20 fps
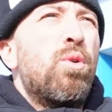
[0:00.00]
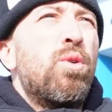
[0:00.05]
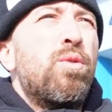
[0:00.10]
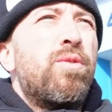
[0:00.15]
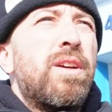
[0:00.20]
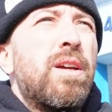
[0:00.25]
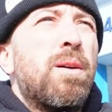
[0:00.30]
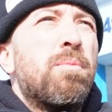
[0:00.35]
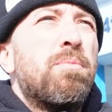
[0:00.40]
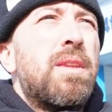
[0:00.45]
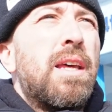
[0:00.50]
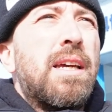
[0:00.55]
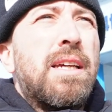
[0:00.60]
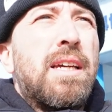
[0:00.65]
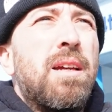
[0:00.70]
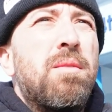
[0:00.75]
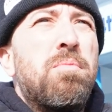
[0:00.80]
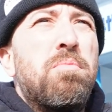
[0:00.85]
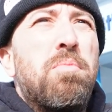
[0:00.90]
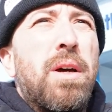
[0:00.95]
movie I'm
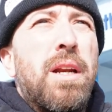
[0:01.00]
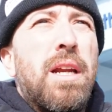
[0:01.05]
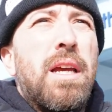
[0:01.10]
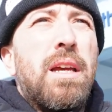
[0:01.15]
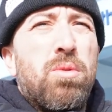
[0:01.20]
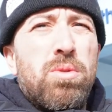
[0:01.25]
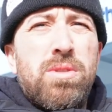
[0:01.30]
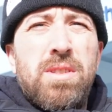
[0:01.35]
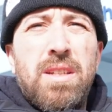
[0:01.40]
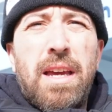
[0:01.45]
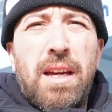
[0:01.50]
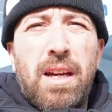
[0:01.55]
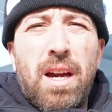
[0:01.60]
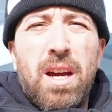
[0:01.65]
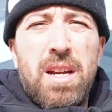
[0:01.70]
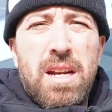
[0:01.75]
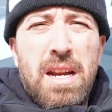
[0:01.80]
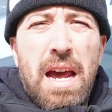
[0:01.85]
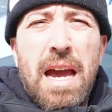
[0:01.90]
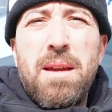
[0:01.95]
thinking, but it was like
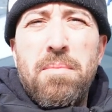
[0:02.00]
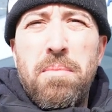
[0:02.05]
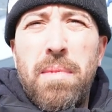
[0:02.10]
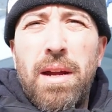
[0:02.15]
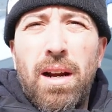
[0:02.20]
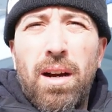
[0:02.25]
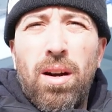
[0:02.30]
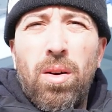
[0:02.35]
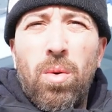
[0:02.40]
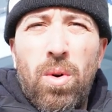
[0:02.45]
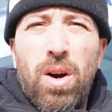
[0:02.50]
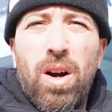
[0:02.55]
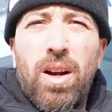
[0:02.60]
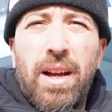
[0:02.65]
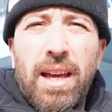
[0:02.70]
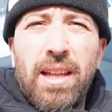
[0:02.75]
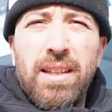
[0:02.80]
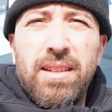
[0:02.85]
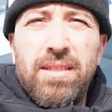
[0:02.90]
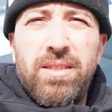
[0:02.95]
a nightmare
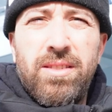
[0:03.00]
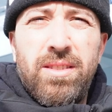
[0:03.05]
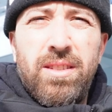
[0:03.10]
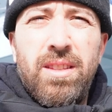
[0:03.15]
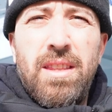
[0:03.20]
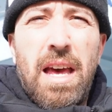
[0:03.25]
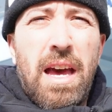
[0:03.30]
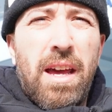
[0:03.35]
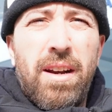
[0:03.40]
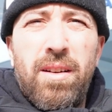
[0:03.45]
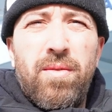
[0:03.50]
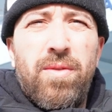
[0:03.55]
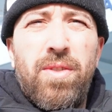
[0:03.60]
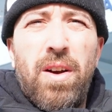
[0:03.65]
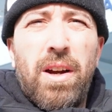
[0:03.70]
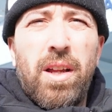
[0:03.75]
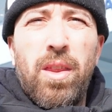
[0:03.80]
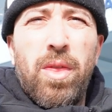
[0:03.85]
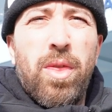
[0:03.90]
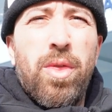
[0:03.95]
walking that
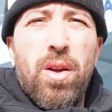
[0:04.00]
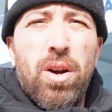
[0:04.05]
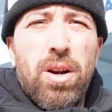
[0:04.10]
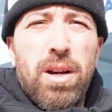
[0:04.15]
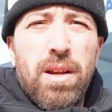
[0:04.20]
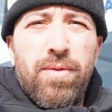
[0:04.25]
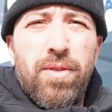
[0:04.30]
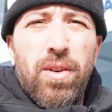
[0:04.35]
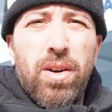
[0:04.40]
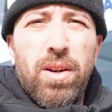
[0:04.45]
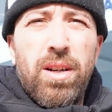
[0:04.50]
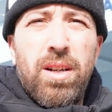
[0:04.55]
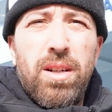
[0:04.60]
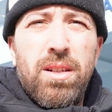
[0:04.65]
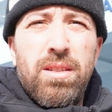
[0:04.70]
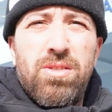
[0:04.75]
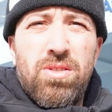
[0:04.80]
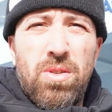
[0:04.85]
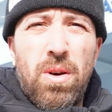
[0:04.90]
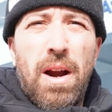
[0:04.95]
fucking 30-foot
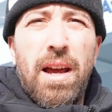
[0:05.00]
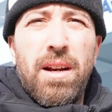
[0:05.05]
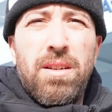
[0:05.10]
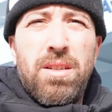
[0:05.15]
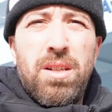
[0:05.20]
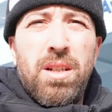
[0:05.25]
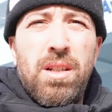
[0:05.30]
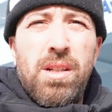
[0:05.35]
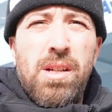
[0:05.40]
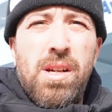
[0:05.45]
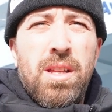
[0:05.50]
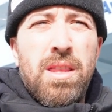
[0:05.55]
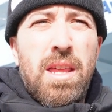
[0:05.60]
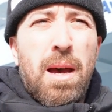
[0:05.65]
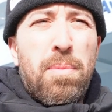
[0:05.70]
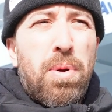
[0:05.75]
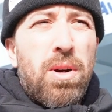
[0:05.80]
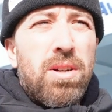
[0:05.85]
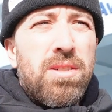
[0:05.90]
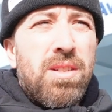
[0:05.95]
stretch.
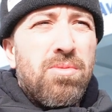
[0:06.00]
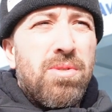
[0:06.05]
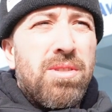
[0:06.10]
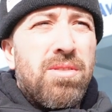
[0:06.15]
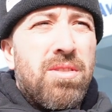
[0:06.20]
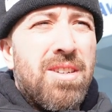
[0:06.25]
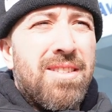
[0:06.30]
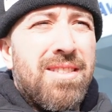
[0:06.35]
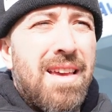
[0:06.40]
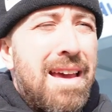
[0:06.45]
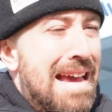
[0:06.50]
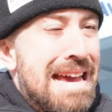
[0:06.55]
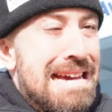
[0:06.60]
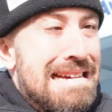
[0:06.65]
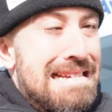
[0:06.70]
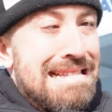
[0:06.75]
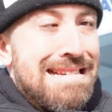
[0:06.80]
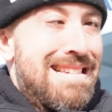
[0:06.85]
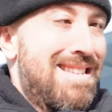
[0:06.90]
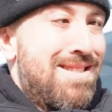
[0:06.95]
That person was just like,
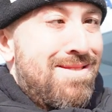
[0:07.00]
hey,